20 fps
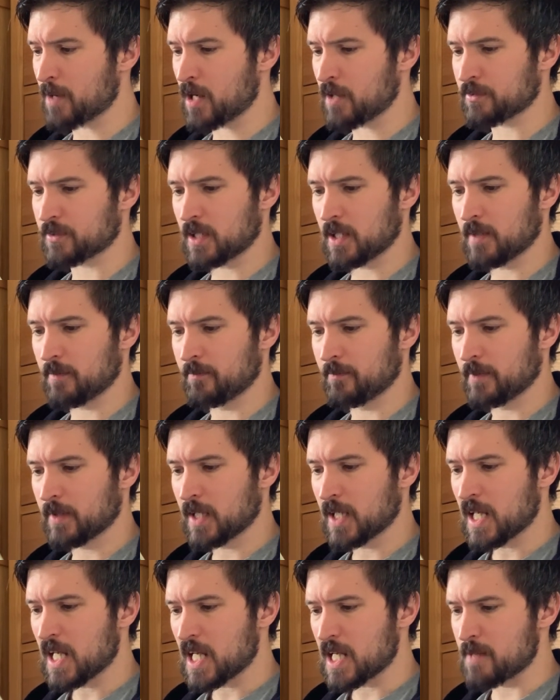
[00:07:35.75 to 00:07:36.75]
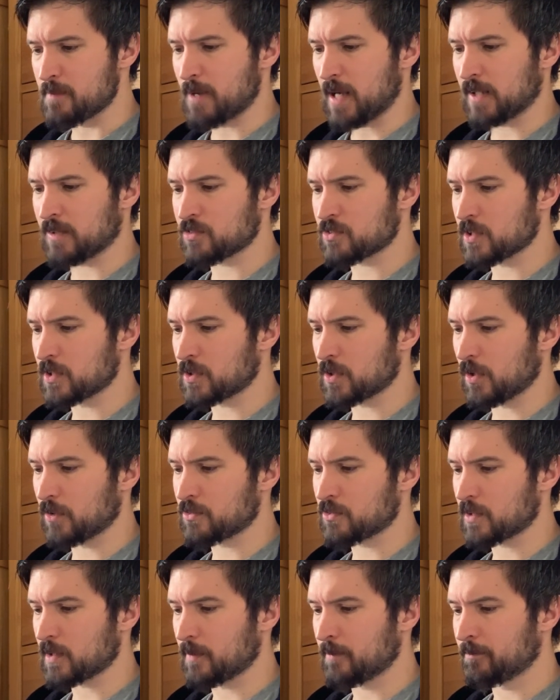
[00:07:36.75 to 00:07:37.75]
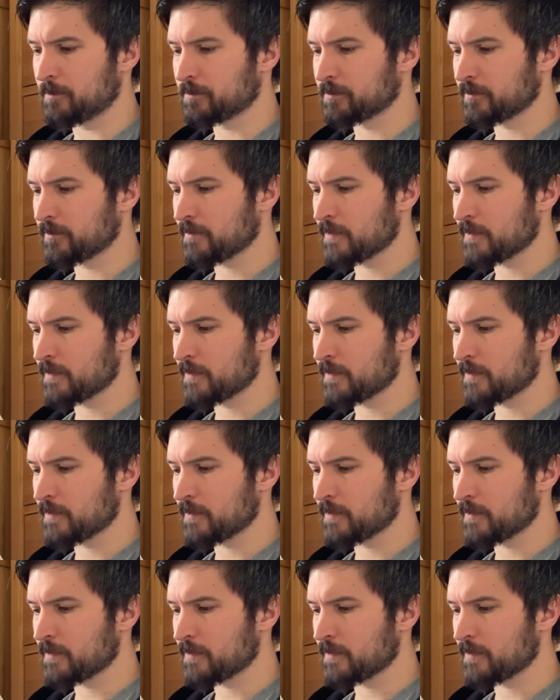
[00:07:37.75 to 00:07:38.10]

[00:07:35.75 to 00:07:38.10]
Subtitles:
after him. He managed to dodge them.